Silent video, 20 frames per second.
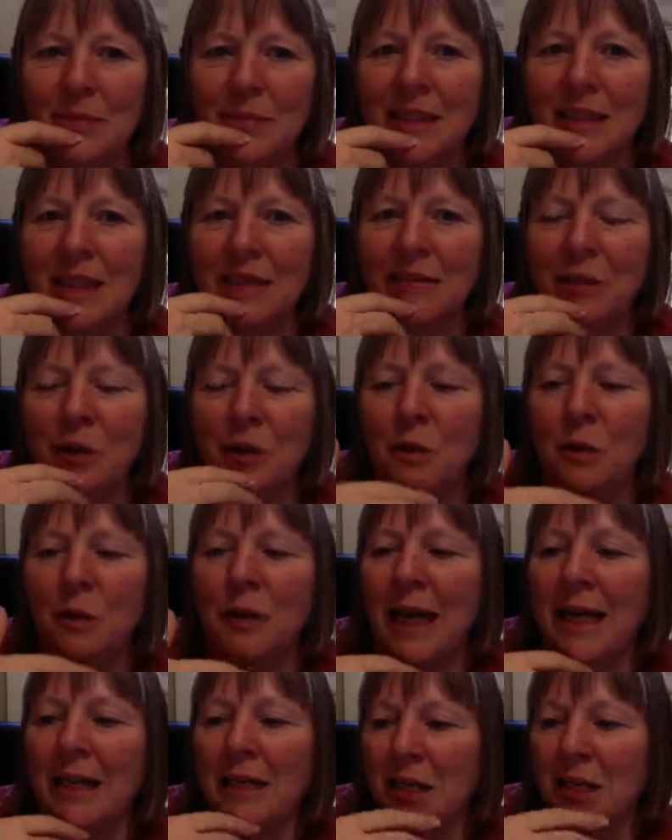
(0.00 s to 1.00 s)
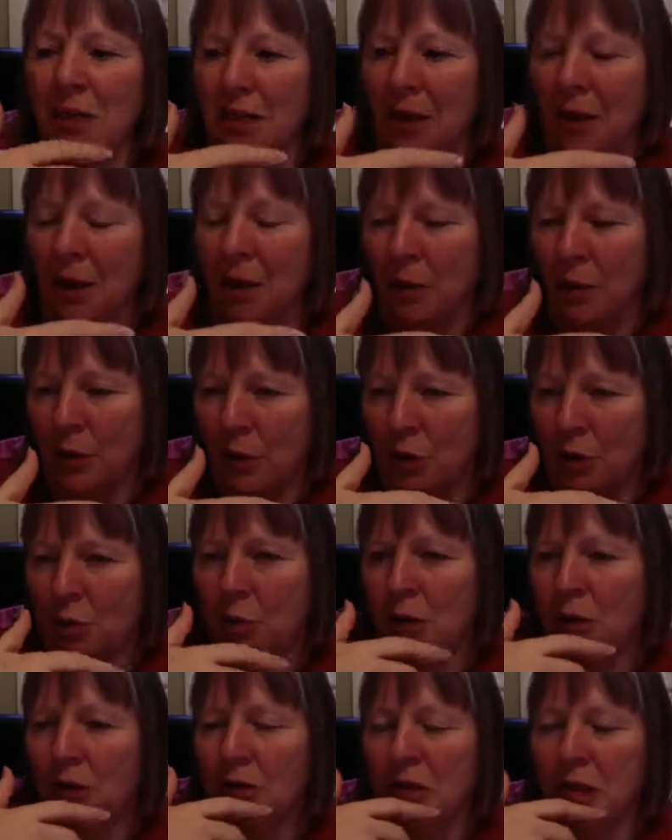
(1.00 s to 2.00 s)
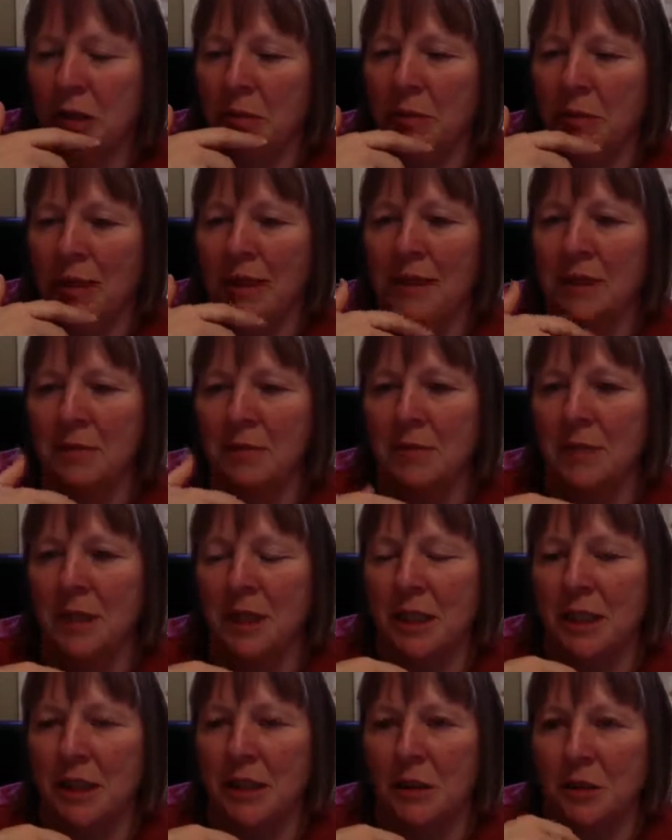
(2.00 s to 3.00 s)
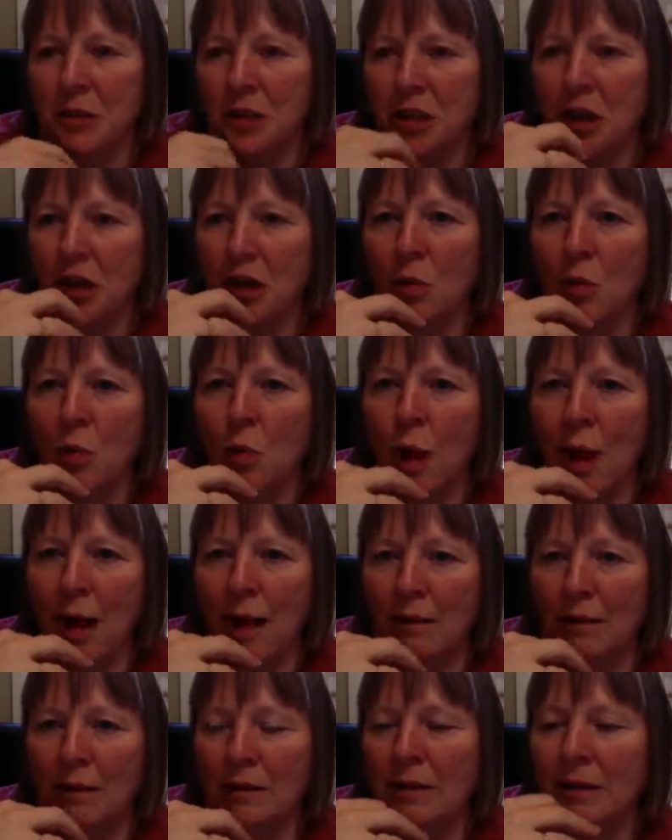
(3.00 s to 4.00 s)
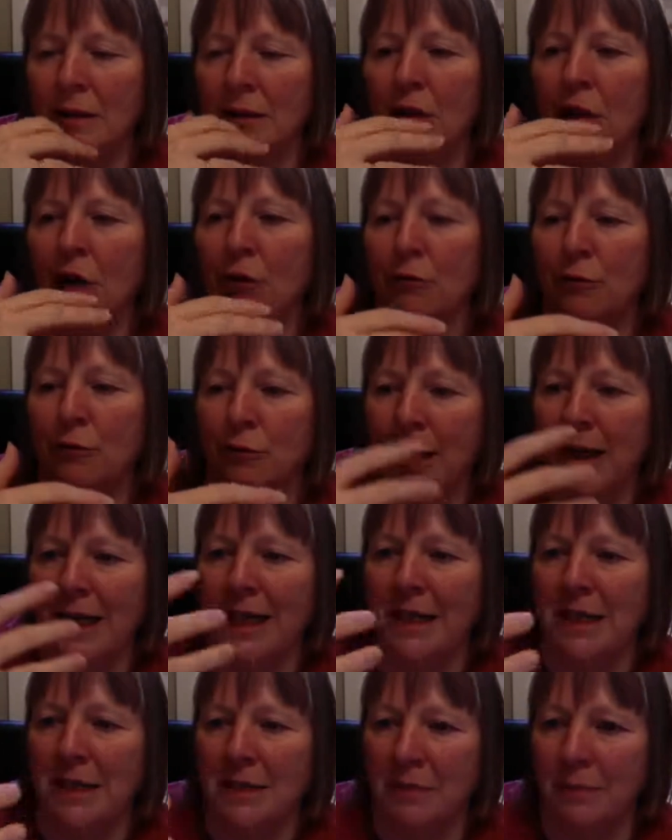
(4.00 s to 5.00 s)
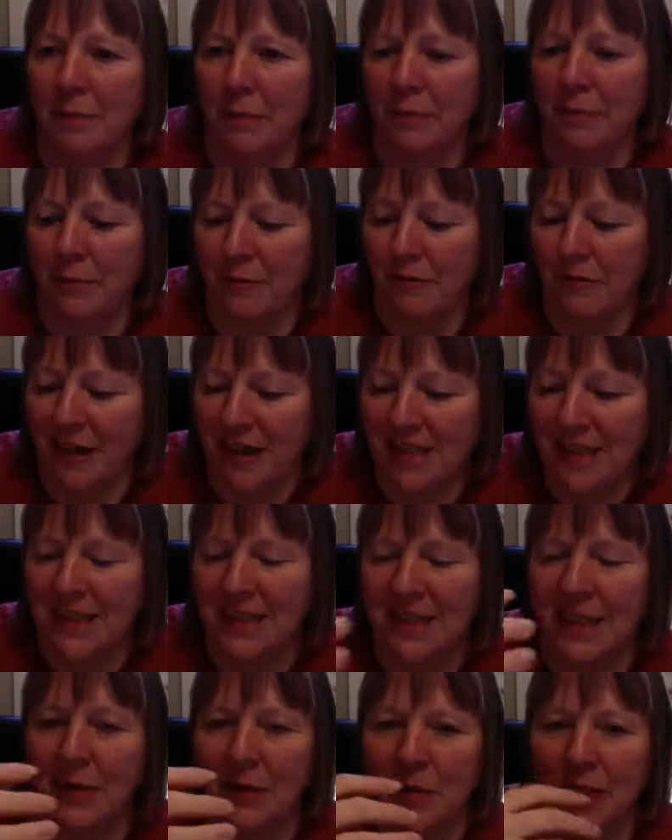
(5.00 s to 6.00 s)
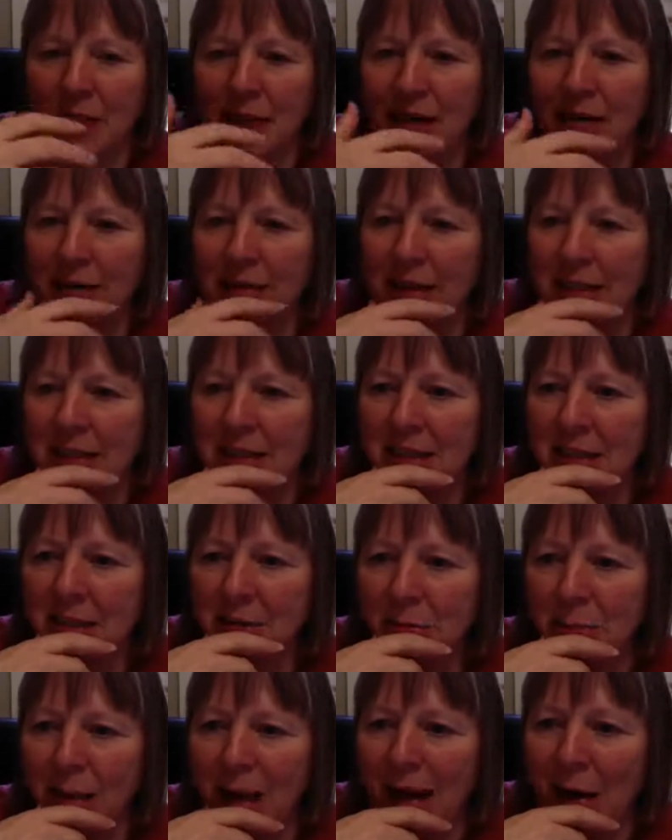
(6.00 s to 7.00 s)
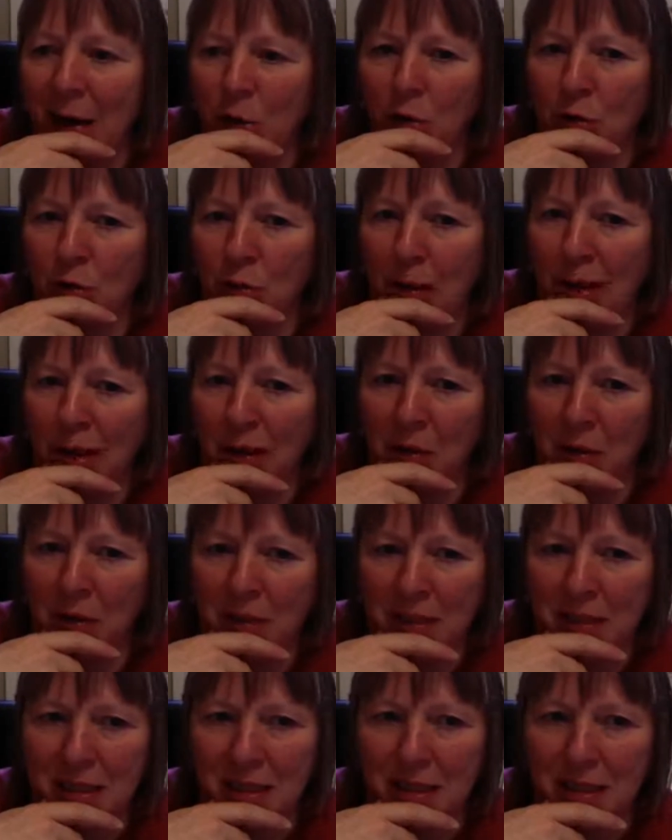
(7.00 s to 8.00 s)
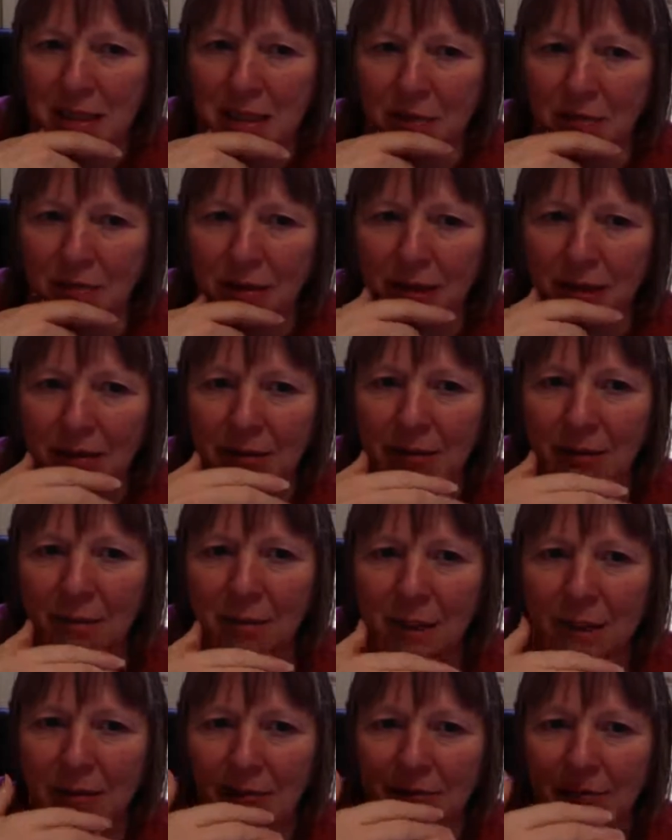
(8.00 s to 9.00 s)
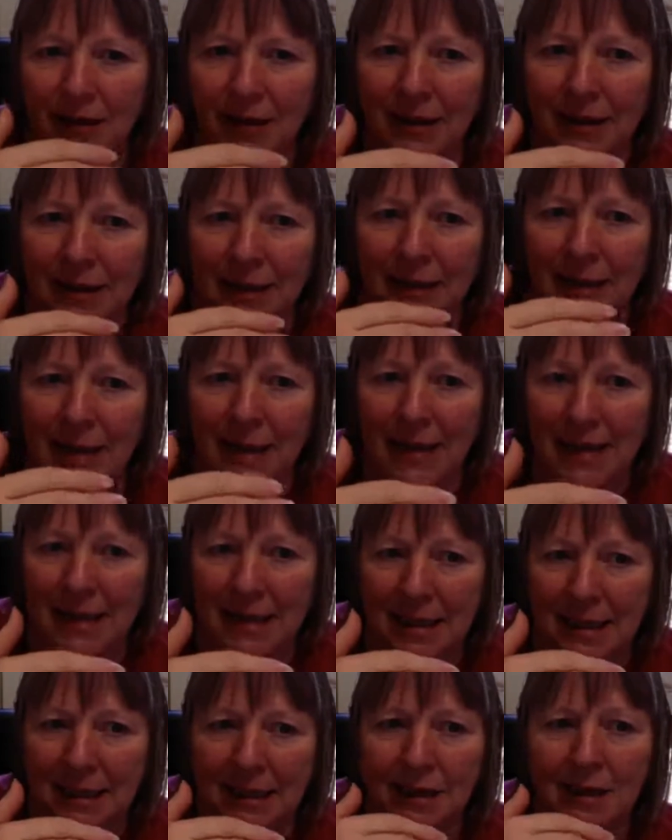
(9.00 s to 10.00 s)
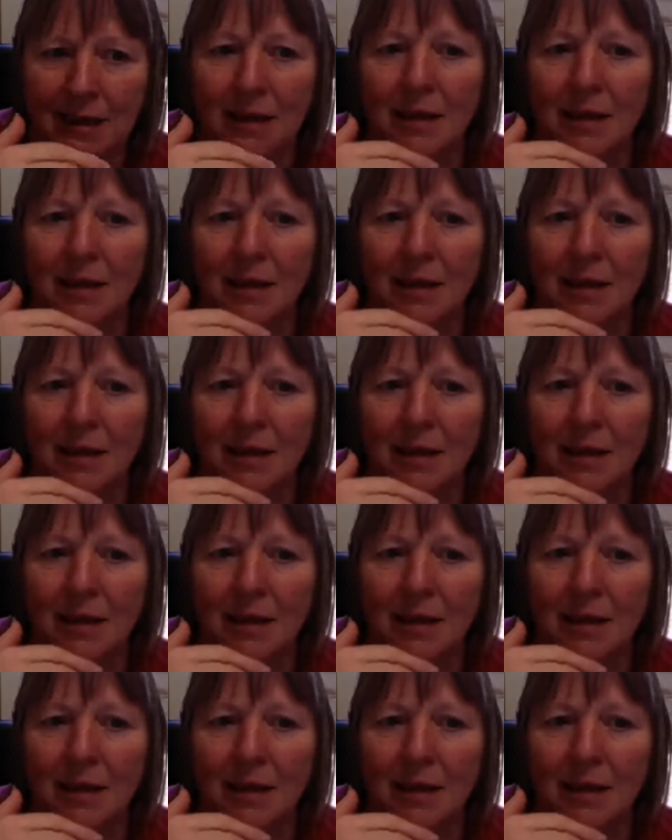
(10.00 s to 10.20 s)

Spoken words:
If you get to know your Pluto placement in your chart well and are not afraid to face those areas of power and powerlessness, you might find it easier.